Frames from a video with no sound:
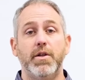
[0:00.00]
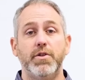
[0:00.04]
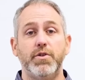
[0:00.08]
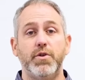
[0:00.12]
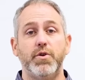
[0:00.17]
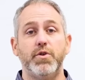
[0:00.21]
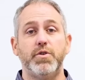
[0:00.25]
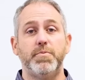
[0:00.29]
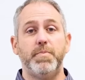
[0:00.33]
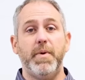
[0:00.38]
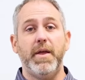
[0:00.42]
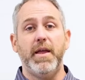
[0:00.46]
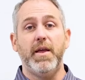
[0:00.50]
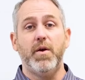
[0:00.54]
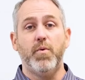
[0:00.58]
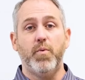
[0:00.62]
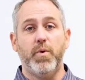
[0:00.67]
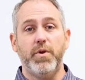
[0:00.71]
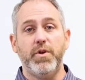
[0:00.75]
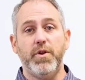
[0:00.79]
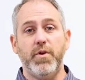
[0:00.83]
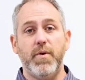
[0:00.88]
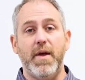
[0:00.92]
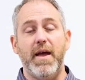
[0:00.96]
to speak
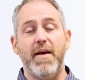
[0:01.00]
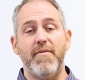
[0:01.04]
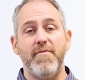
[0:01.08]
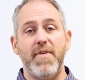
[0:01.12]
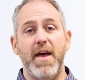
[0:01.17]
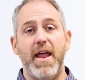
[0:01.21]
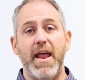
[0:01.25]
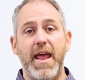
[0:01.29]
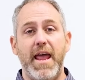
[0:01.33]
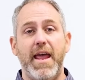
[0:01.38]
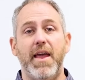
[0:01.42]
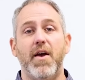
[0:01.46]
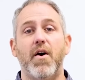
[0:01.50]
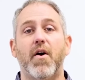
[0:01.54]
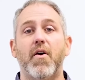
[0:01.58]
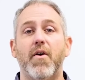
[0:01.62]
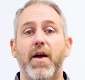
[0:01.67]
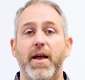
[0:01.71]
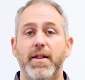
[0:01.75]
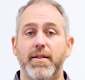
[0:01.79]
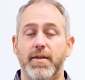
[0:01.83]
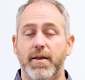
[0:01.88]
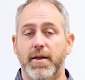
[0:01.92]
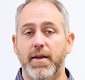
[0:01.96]
when you have that AR
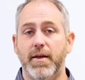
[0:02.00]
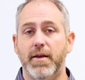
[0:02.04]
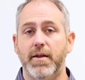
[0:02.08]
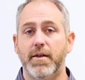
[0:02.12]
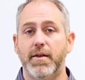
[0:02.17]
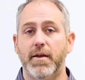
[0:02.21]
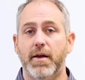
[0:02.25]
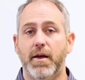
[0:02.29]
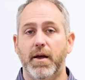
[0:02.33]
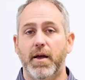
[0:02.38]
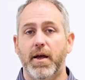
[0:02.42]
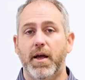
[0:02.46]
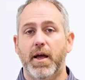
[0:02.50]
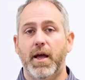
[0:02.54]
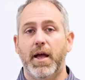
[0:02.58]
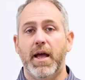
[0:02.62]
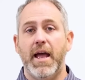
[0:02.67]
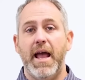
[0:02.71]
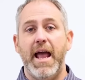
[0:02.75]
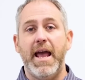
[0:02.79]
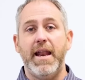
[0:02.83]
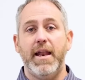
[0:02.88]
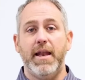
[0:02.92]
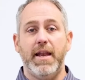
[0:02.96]
at the end.
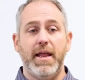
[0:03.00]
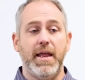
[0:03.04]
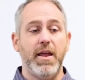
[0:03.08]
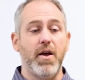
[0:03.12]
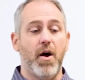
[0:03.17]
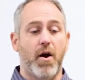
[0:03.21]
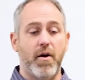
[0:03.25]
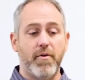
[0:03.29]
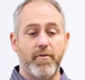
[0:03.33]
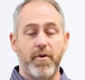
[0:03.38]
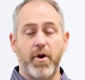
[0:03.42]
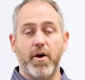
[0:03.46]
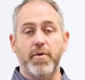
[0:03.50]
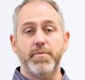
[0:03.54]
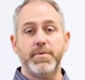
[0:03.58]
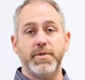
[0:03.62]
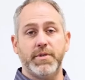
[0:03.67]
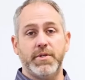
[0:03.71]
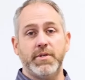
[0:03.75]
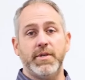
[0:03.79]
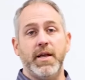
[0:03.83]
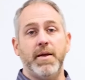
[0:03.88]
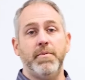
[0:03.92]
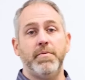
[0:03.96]
And an ER verb is
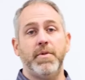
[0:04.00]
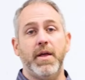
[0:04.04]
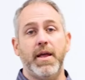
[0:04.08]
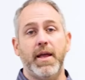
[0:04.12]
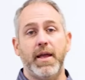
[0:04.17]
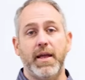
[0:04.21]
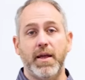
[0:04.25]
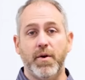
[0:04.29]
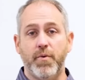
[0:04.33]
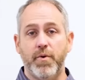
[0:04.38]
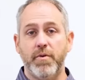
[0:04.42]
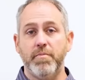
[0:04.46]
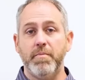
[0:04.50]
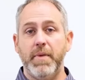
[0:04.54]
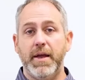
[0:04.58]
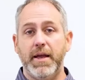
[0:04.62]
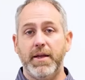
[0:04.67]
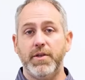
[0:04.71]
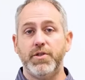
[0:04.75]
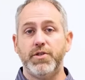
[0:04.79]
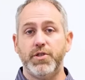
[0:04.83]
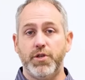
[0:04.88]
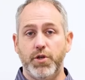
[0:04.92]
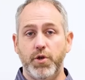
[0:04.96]
the same thing. It would
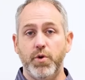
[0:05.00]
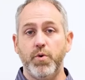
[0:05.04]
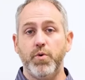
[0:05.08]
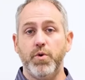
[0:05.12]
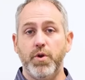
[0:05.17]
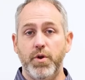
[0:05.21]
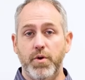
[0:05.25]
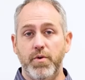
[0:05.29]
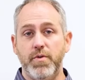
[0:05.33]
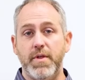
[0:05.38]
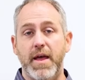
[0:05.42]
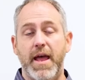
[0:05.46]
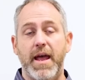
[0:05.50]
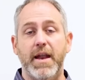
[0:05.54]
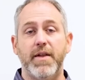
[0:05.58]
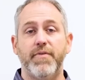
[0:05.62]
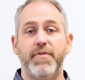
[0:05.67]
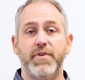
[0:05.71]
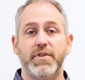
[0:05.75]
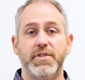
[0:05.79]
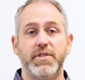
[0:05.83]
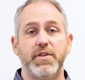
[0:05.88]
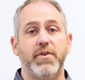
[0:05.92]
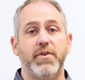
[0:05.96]
mean to do that
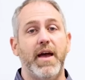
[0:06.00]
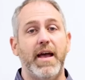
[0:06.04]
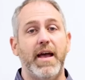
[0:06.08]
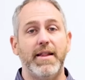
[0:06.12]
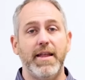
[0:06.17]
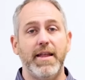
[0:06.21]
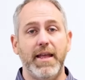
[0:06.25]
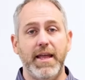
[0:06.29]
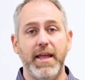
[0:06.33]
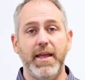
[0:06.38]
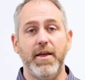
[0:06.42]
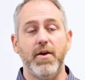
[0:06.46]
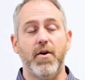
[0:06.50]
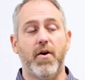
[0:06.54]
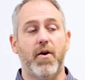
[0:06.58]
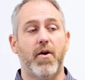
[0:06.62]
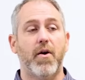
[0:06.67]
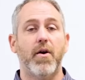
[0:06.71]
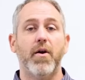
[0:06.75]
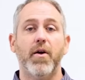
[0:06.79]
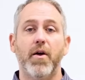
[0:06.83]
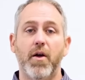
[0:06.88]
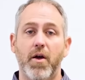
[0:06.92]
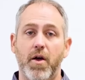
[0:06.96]
if it still had the
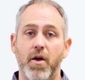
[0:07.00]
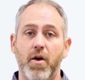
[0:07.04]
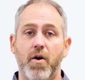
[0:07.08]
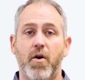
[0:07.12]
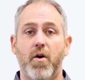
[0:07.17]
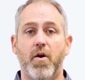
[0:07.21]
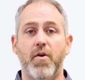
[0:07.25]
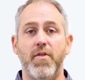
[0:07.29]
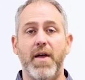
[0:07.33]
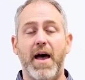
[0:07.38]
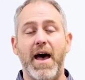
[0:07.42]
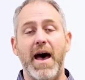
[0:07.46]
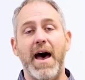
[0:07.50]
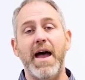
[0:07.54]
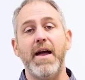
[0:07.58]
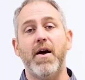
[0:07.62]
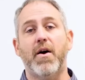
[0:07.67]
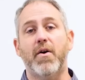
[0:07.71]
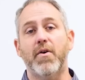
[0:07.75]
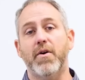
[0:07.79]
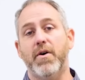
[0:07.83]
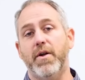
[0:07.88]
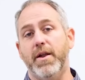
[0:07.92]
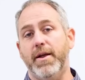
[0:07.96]
ER or the
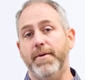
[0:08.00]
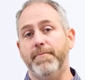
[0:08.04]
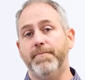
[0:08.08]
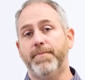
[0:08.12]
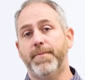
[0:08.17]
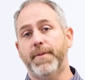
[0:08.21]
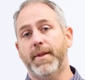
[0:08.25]
IR on it.